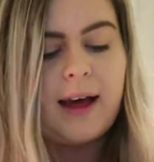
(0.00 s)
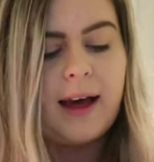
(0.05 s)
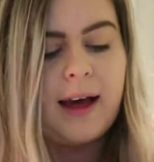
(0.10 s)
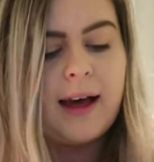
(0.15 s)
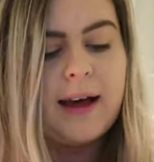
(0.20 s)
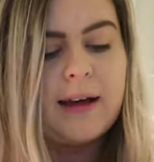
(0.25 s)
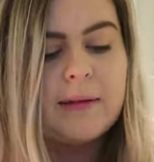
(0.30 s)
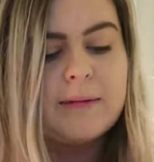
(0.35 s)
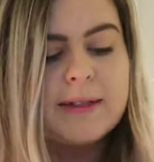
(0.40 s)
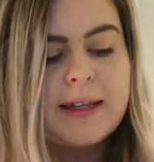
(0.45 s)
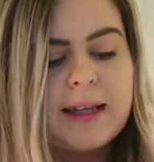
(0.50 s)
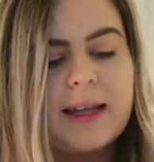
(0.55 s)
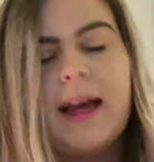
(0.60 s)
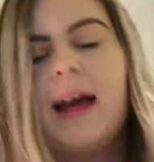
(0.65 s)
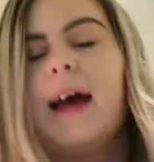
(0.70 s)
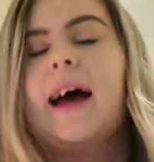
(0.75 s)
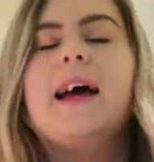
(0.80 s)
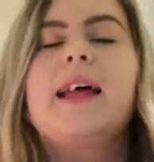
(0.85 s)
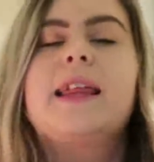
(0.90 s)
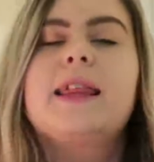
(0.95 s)
So
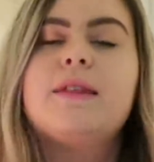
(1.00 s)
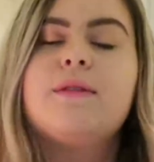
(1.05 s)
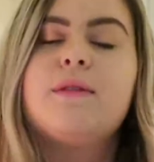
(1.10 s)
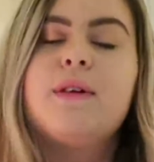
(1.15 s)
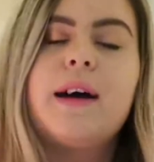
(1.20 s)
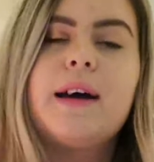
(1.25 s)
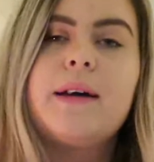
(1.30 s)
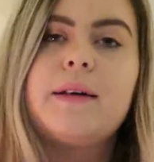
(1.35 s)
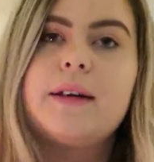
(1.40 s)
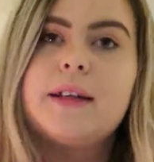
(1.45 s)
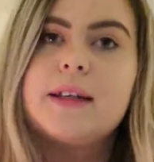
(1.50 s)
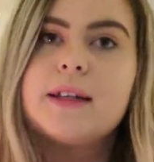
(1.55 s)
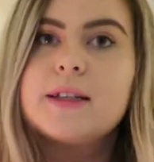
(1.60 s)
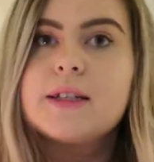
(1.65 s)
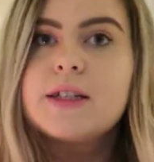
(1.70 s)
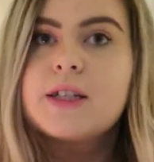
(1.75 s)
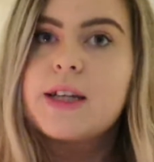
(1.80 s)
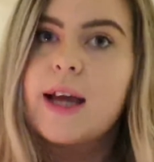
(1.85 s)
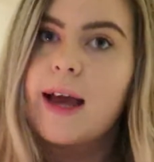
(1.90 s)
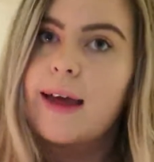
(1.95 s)
yeah, I thought I would
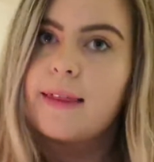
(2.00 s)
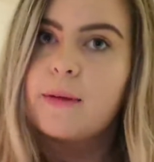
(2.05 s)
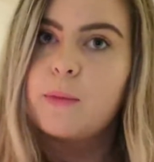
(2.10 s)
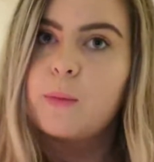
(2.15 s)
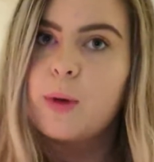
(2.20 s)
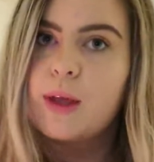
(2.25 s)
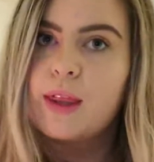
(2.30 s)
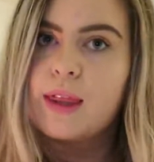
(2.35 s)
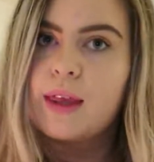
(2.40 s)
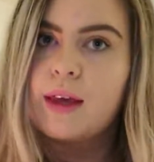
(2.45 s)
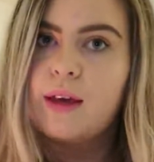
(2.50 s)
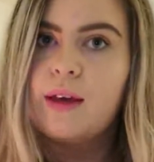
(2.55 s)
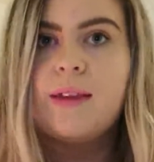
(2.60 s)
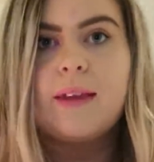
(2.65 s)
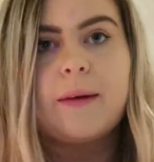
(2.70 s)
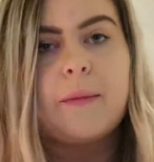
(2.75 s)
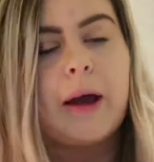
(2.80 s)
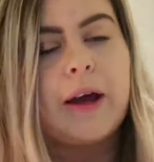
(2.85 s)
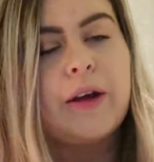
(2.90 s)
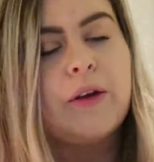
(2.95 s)
share them with you.
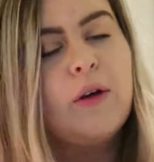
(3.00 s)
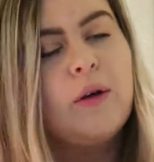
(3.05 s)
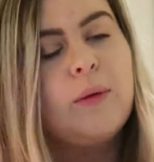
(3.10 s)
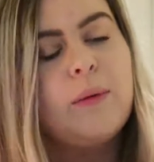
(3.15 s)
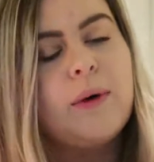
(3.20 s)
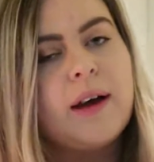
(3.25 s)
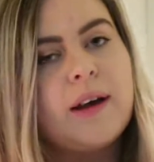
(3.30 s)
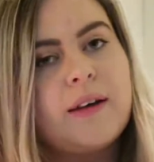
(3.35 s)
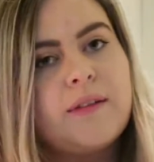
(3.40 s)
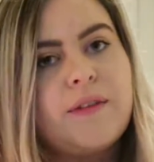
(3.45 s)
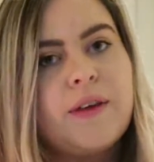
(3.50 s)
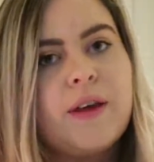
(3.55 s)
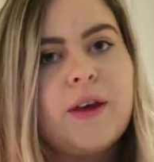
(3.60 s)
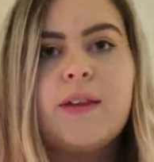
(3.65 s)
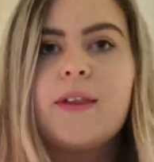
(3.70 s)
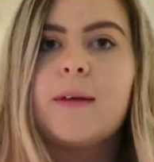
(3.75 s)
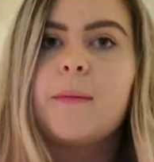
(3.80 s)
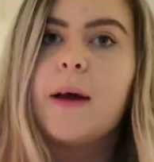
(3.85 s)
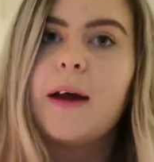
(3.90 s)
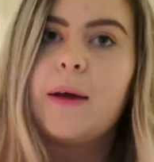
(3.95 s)
They might not work for
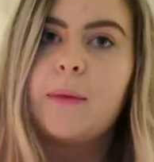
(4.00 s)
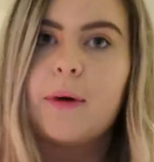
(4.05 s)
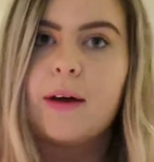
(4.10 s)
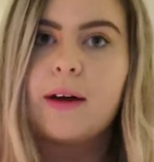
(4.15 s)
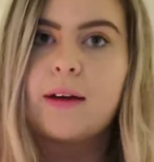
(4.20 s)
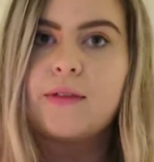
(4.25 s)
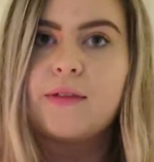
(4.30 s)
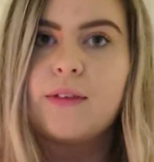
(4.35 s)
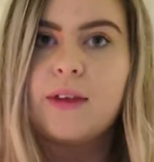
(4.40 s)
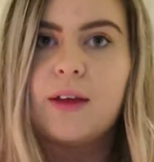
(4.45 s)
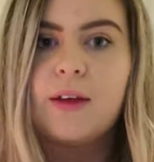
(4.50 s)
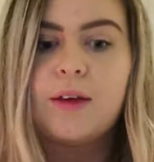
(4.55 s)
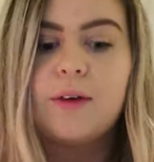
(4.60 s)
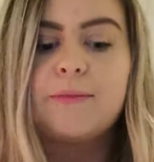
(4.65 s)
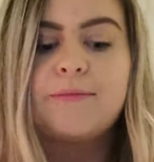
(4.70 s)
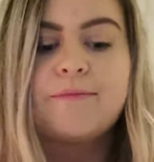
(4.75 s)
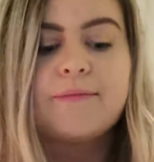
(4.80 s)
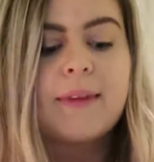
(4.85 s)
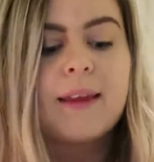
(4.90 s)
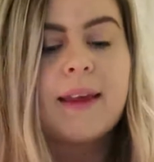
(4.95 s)
you, they might work for
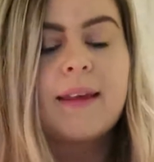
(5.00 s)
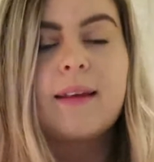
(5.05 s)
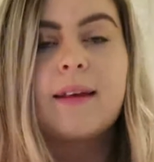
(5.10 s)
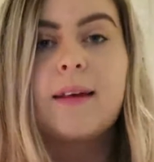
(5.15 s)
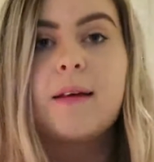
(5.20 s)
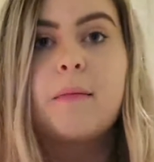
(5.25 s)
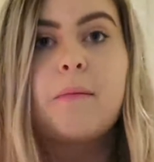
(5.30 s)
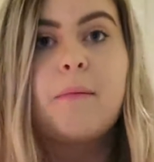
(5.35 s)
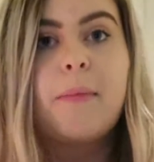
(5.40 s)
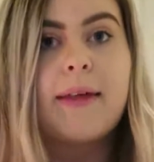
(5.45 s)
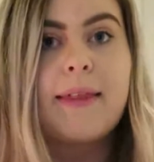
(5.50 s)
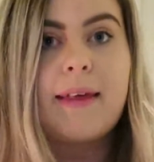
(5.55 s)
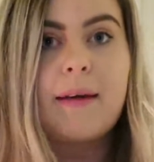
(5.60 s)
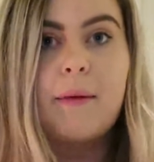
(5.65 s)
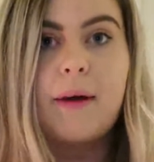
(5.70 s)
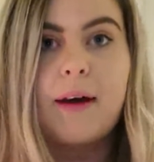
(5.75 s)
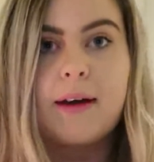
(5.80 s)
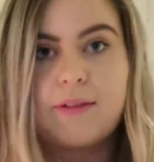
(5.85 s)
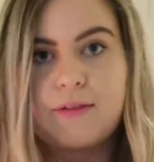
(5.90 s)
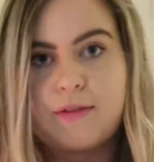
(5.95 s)
you, but they
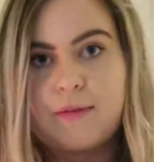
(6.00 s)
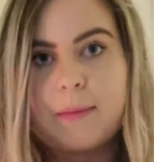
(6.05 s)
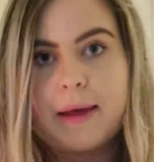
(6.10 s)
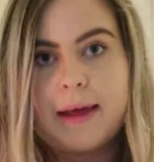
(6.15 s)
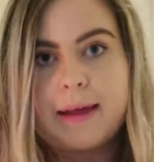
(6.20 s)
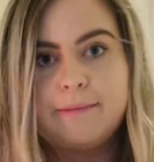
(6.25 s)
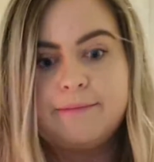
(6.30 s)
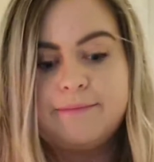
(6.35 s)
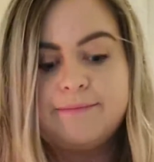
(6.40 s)
work for me.